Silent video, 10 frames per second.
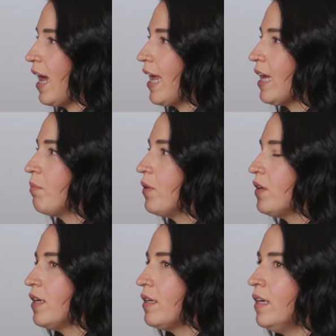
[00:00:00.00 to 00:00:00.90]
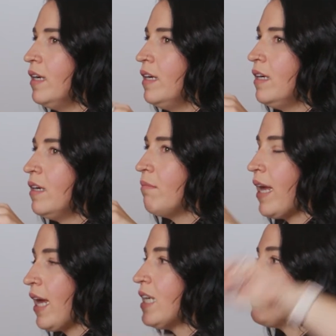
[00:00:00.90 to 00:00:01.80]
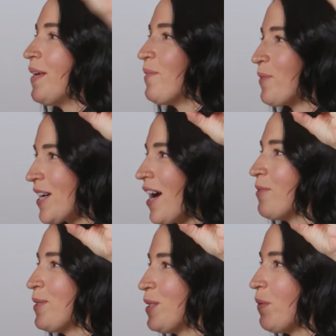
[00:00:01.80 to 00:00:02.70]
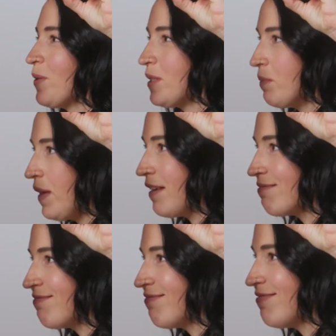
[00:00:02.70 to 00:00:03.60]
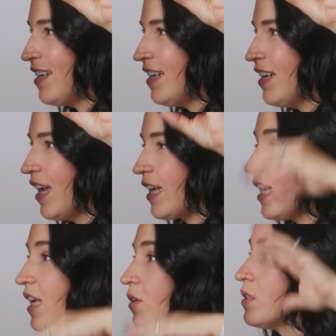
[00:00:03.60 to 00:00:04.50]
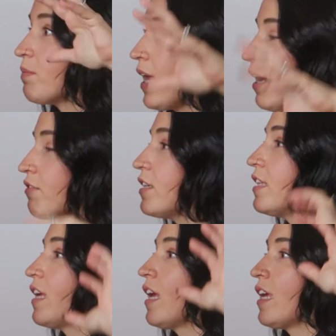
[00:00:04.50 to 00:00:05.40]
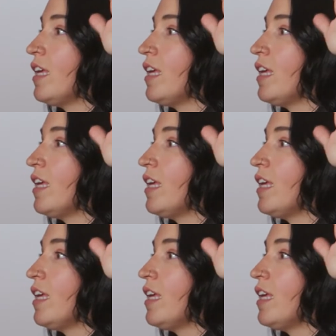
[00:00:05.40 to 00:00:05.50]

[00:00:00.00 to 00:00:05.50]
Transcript: I had put my husband where God was supposed to be. Like, he was my everything.